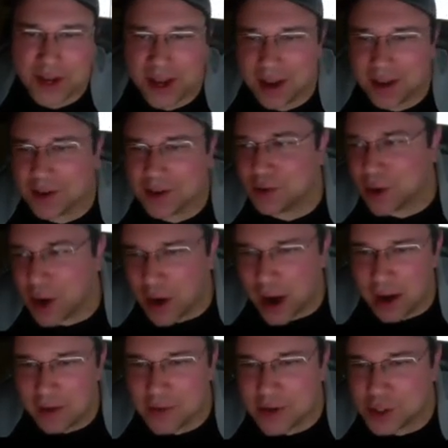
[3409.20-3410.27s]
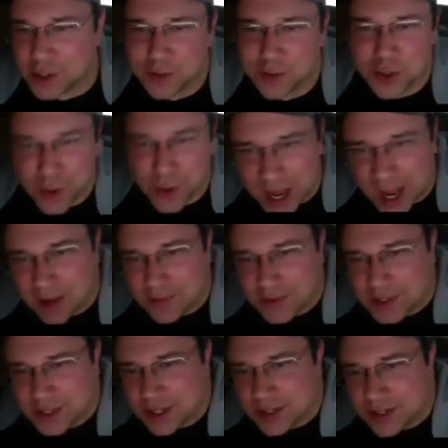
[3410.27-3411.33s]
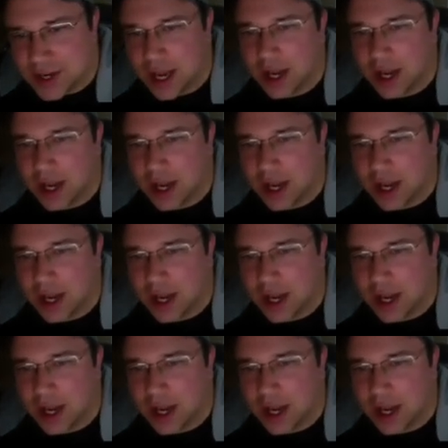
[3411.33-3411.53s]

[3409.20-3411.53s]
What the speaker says: career average of 2.5 assists,